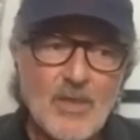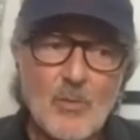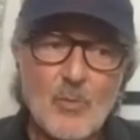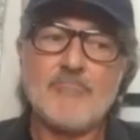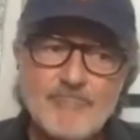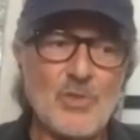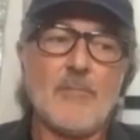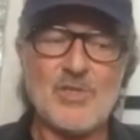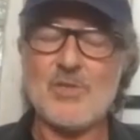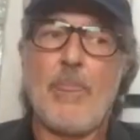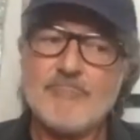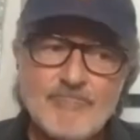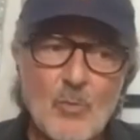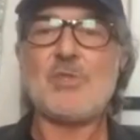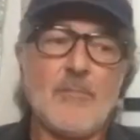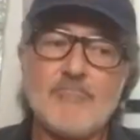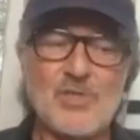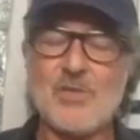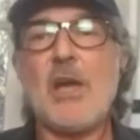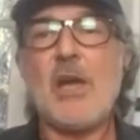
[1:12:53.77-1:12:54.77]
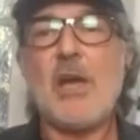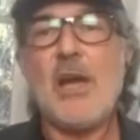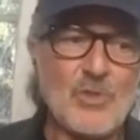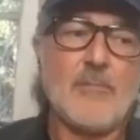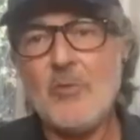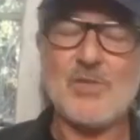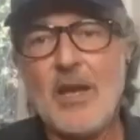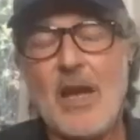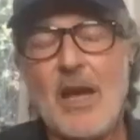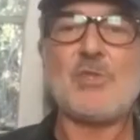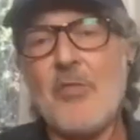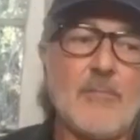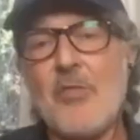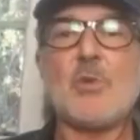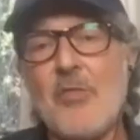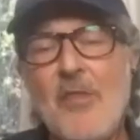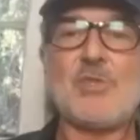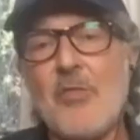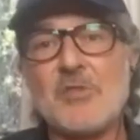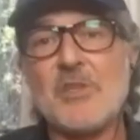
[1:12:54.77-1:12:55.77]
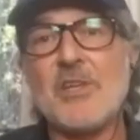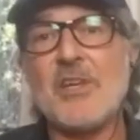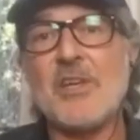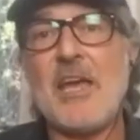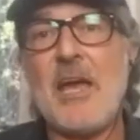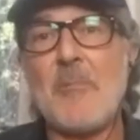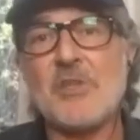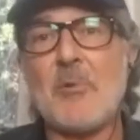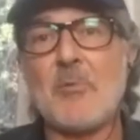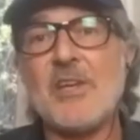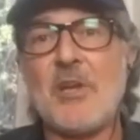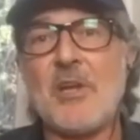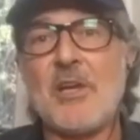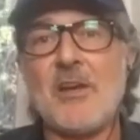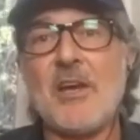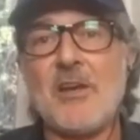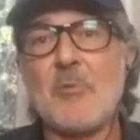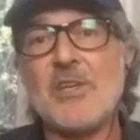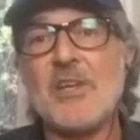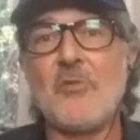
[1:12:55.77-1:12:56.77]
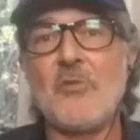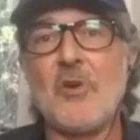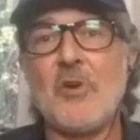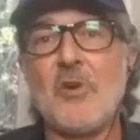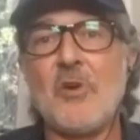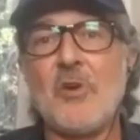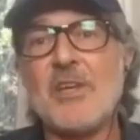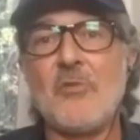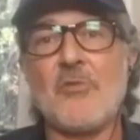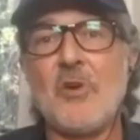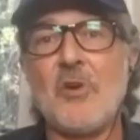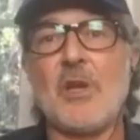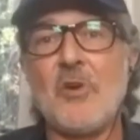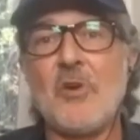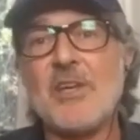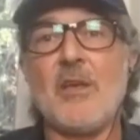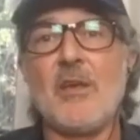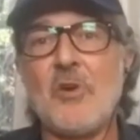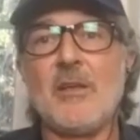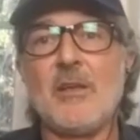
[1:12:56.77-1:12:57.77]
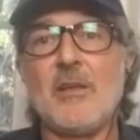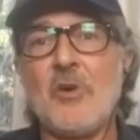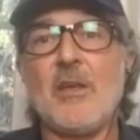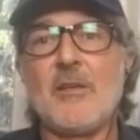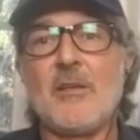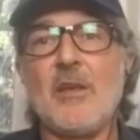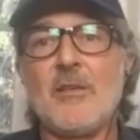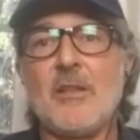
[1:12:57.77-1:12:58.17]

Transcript: which which is kind of like i thought that was going to happen when i got involved with freddie yeah